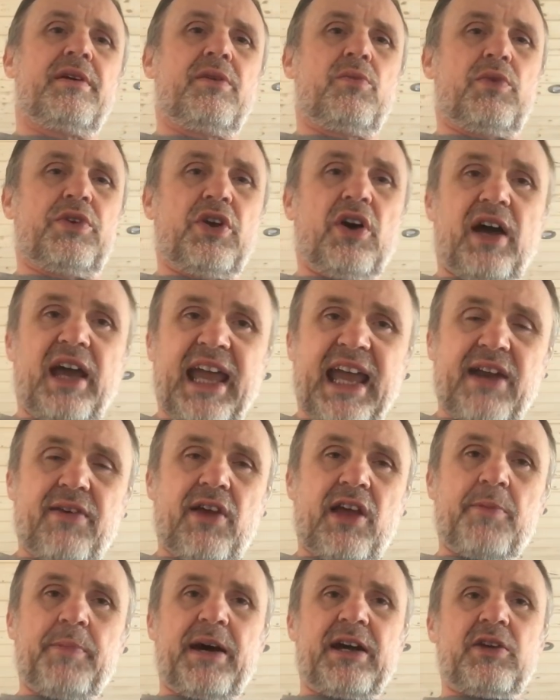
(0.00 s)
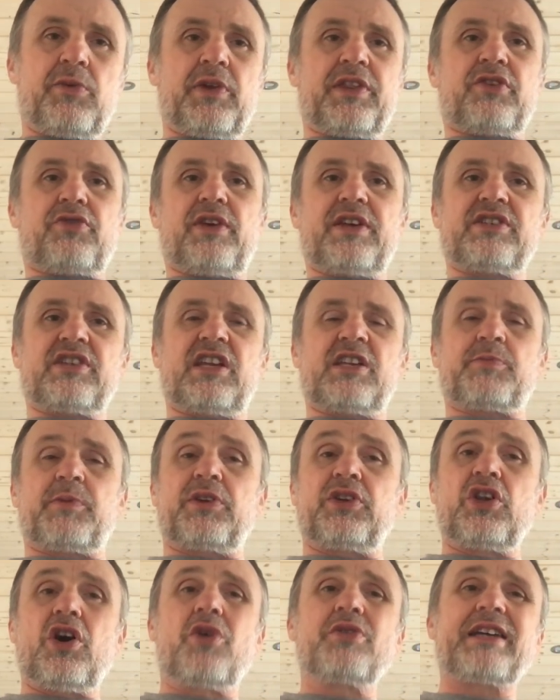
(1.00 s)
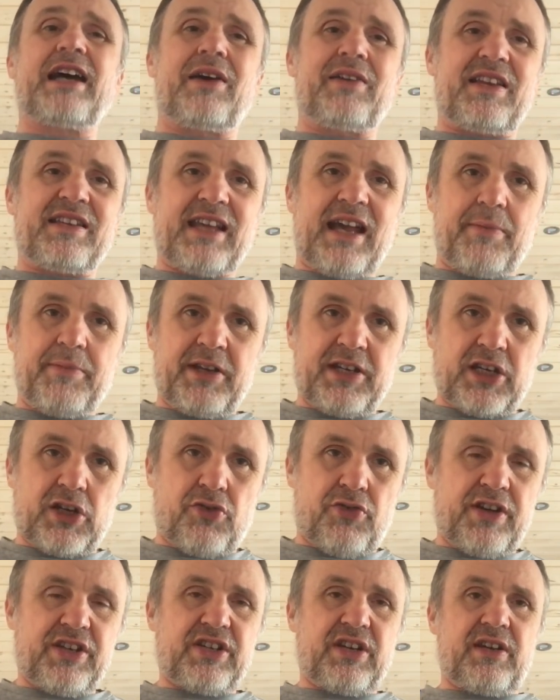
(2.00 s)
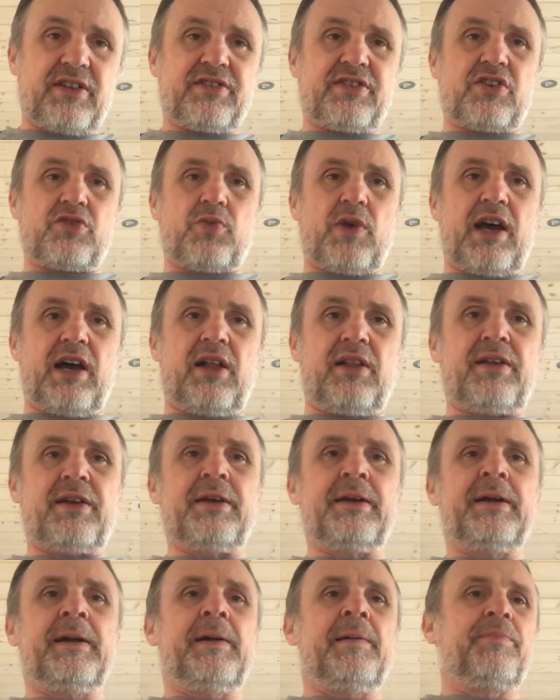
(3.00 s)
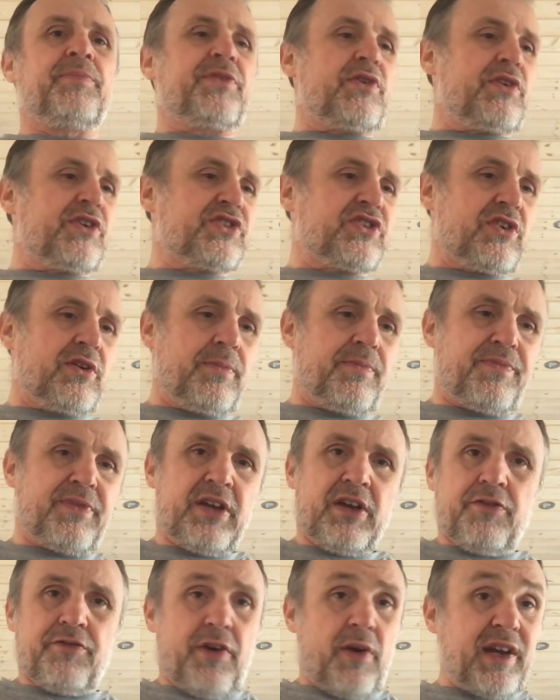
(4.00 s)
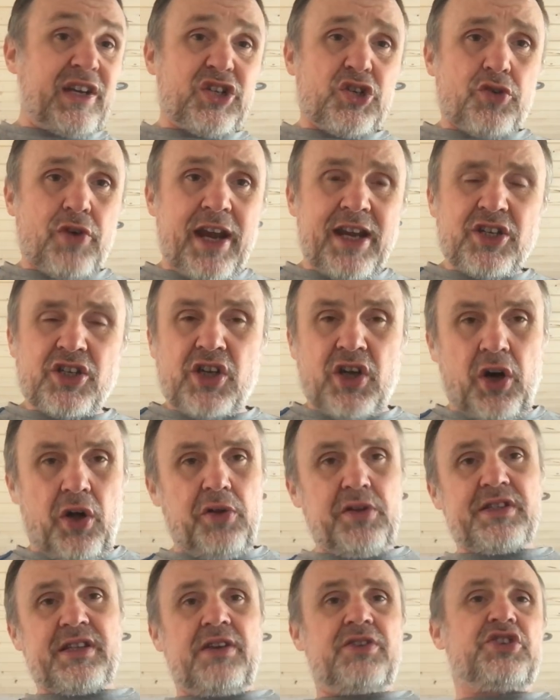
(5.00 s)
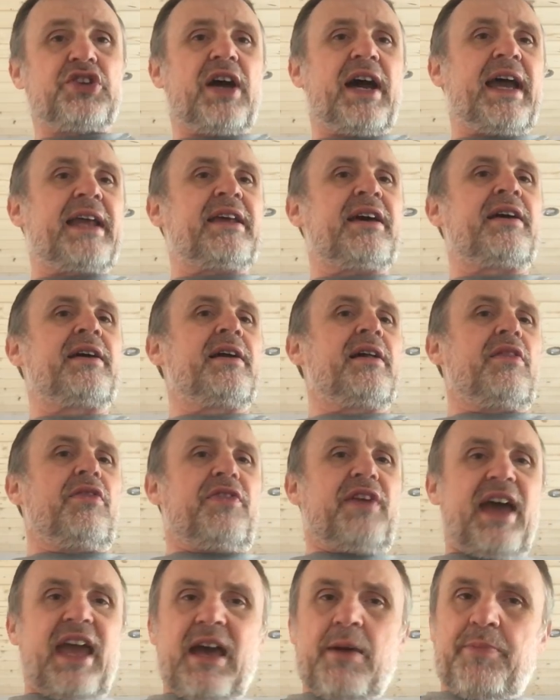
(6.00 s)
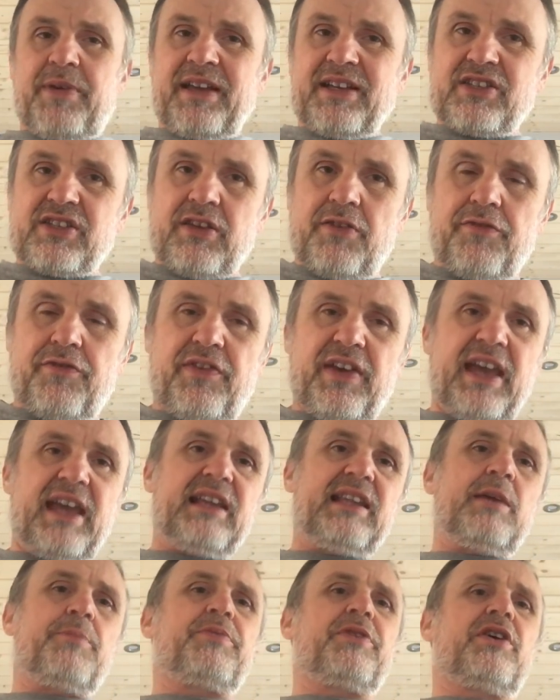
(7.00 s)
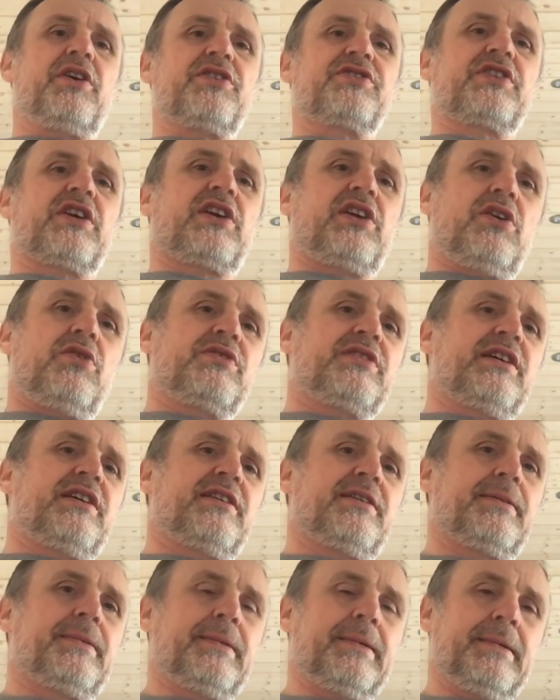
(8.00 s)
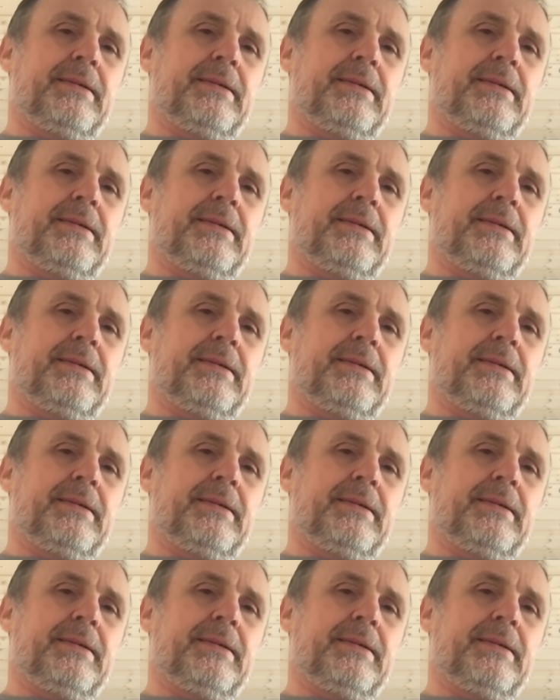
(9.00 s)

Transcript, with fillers: We're not hearing about it with Christians, but no doubt it's happening to Christians as well. There are some very strange cults in China. They are being severely persecuted.